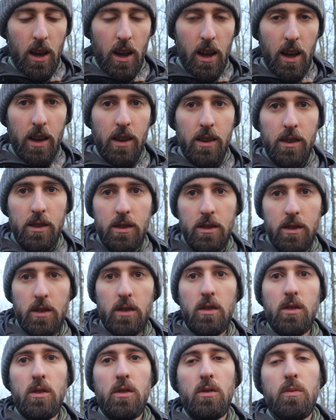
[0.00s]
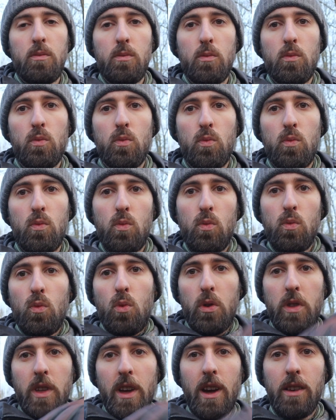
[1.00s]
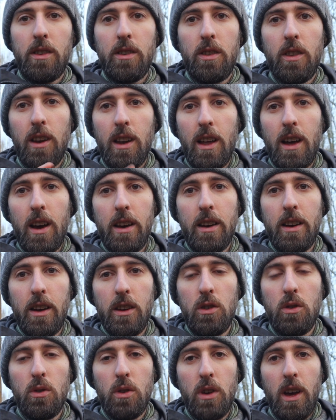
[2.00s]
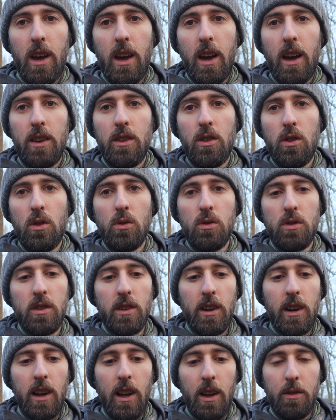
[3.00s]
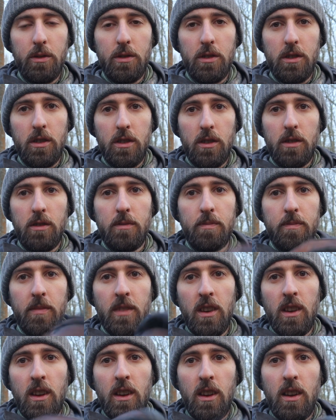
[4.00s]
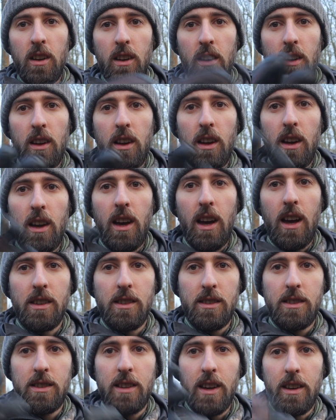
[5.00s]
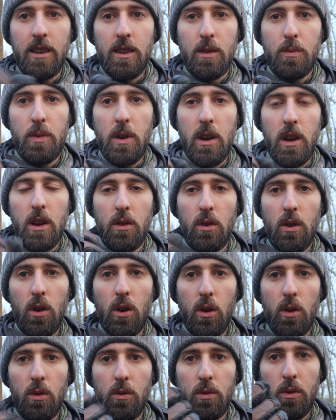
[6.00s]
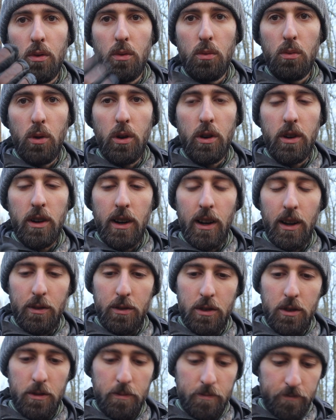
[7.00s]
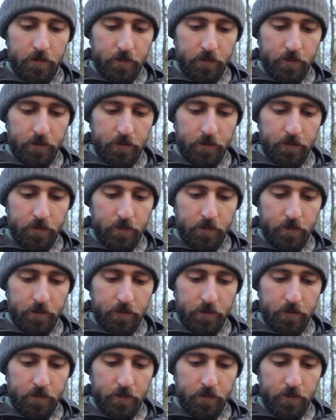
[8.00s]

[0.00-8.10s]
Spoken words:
and without the liner you can use the gloves as a standard pair of work gloves.